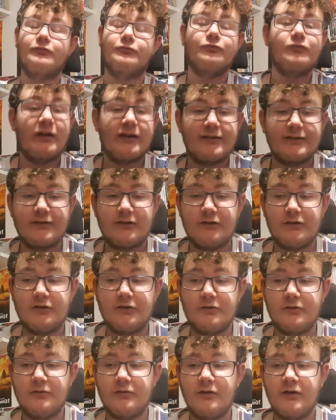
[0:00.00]

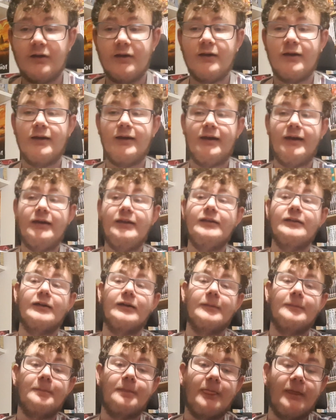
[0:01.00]
rescue Hina,